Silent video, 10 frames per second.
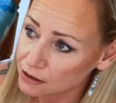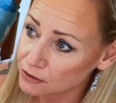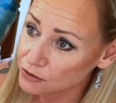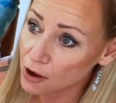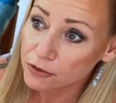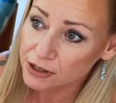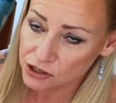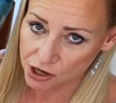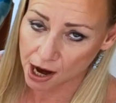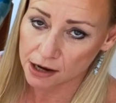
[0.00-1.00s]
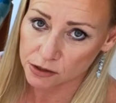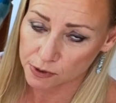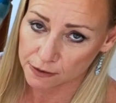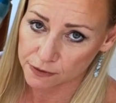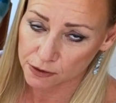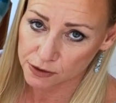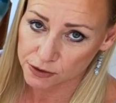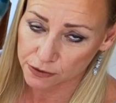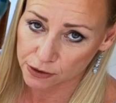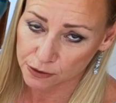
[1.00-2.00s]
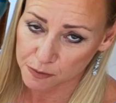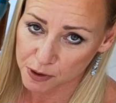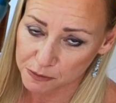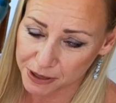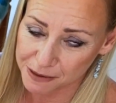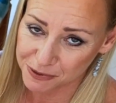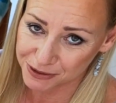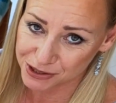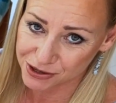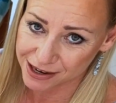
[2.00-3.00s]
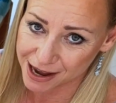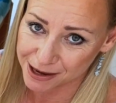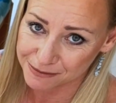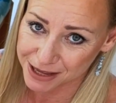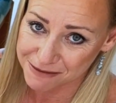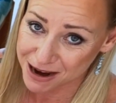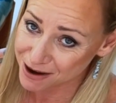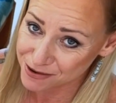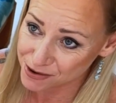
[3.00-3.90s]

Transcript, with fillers: Nothing changed when I focused on the other people and trying to help them out.